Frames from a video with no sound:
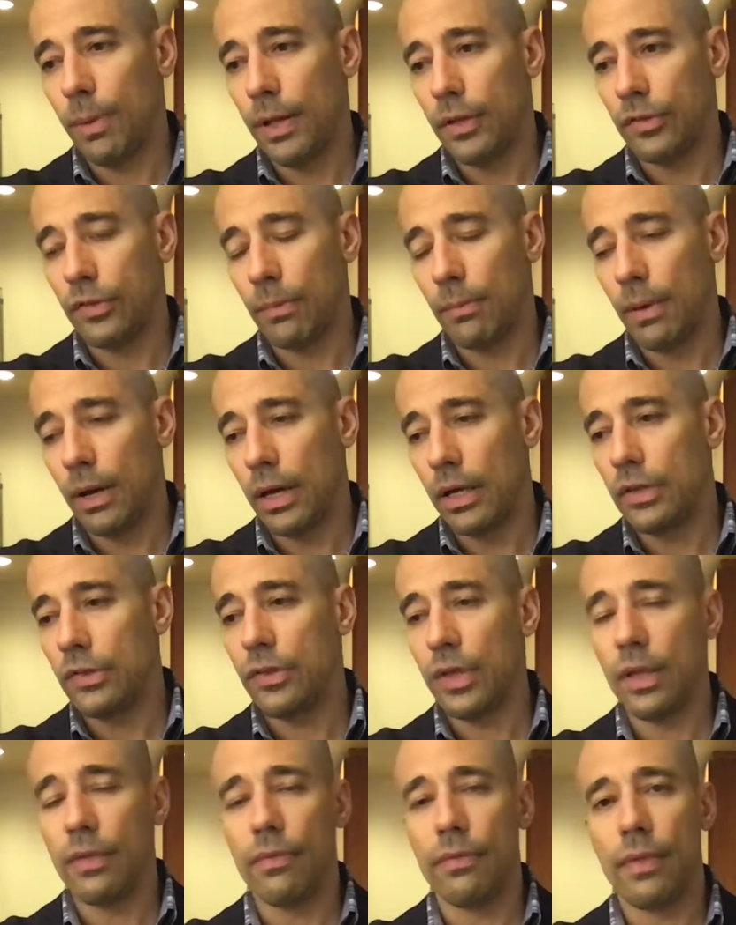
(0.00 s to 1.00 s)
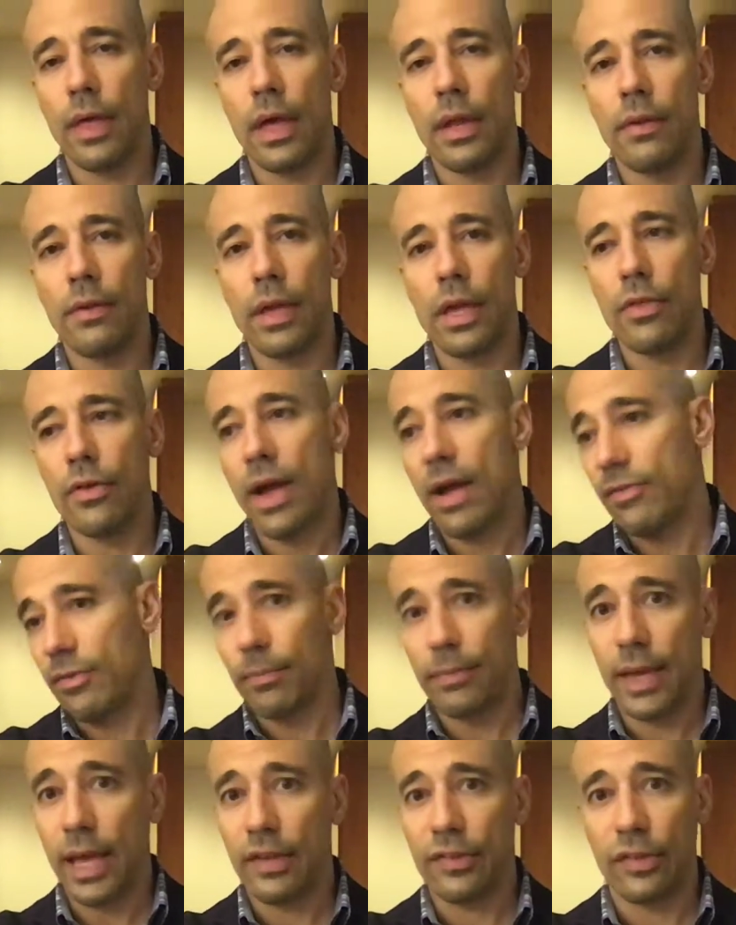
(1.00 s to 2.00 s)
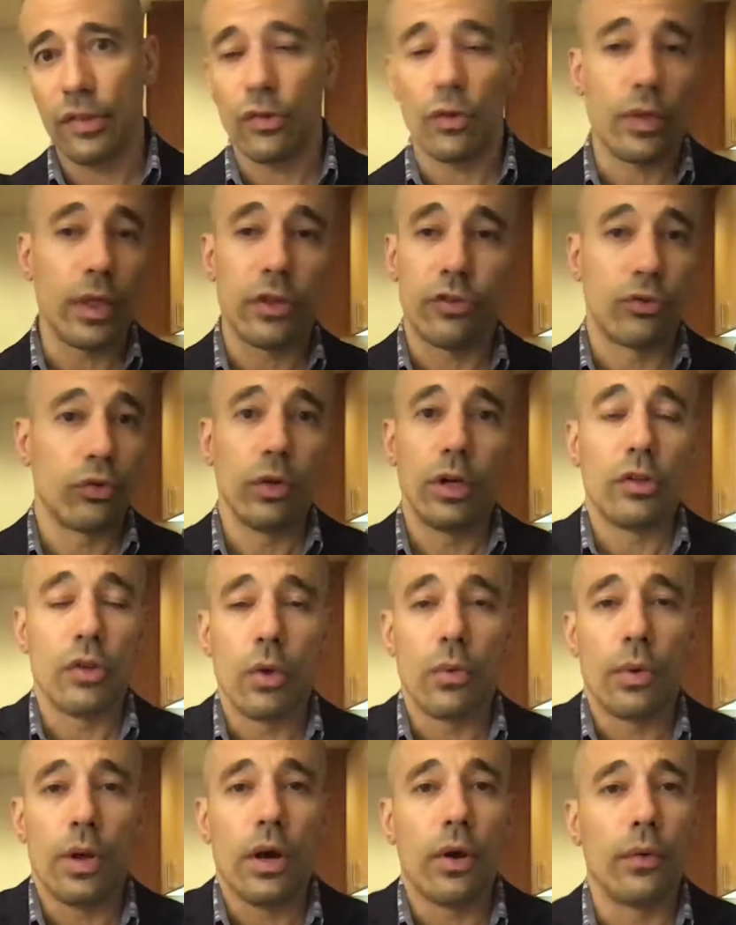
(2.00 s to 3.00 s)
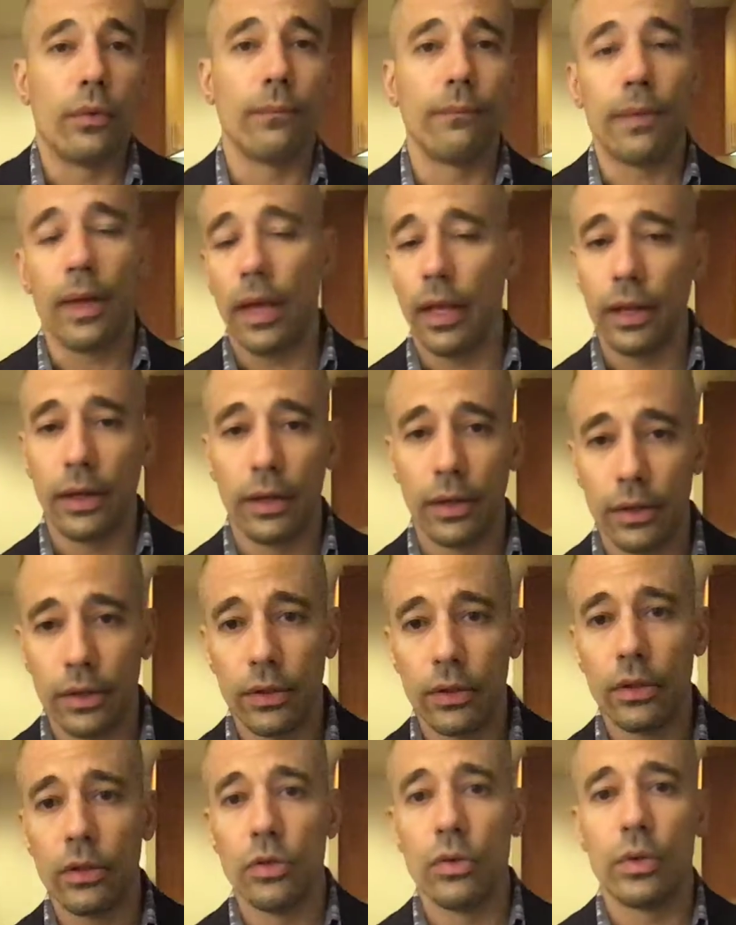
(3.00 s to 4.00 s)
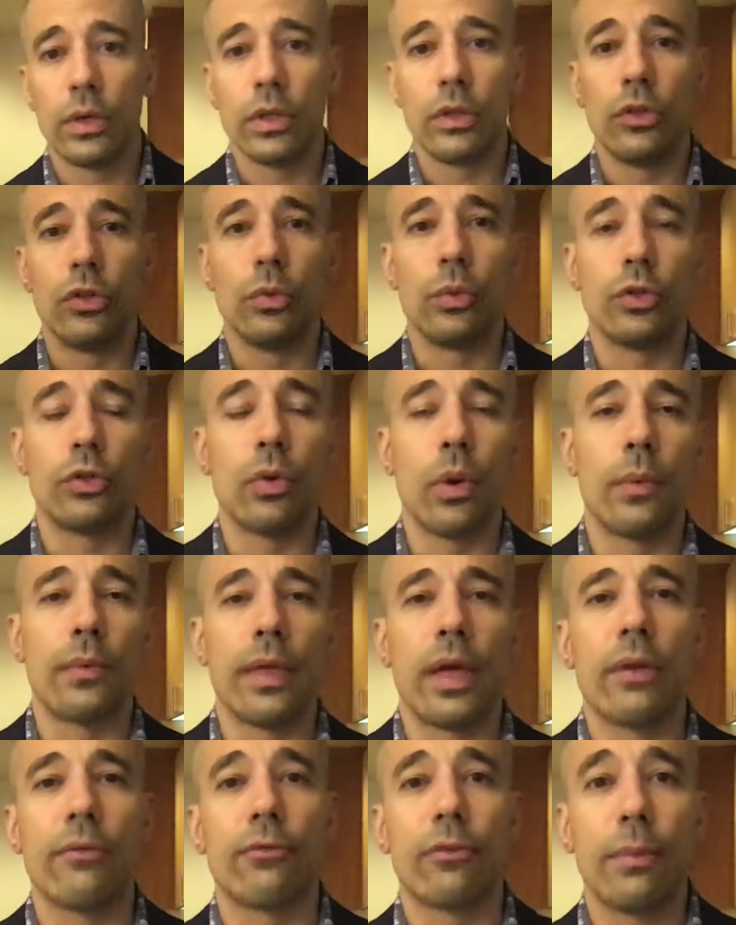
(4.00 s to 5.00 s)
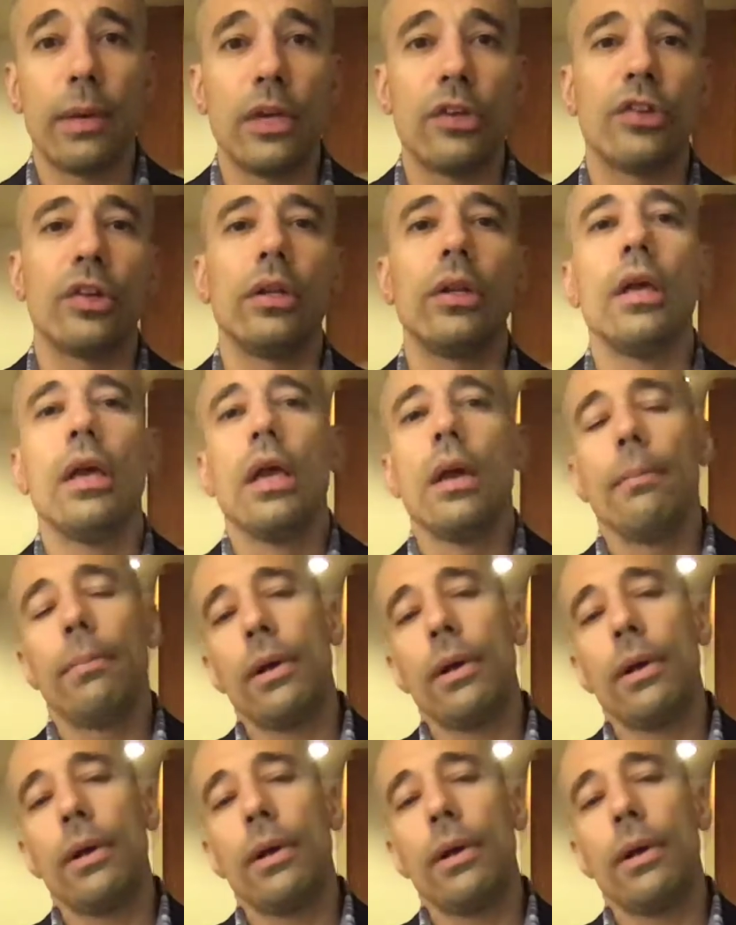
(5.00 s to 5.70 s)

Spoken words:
demise, then they either have some guesses or they truly don't know. And you can do what you want with that information.